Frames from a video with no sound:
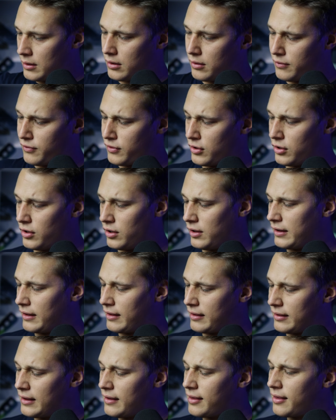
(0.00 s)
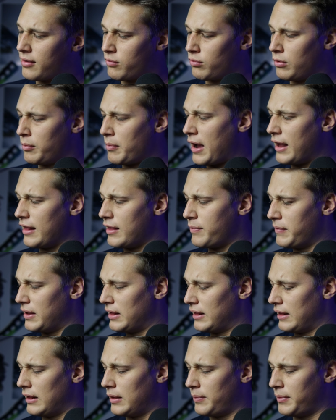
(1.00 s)
overall. This reminds me
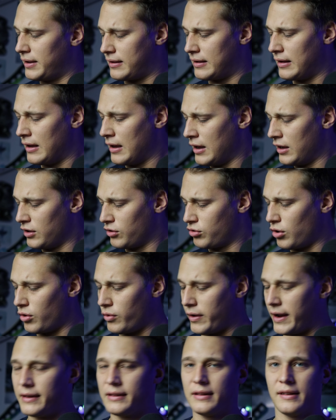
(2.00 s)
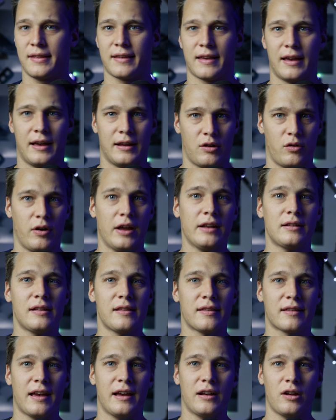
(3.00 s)
a little bit to a rental skate. A rental
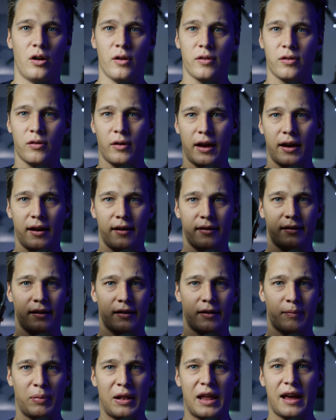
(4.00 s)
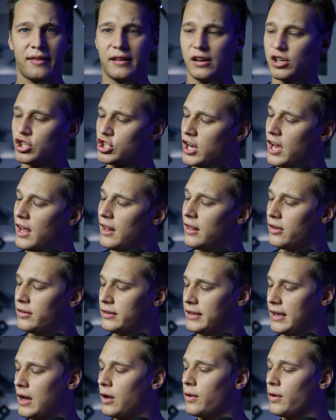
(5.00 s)
skate also has this plastic shell on the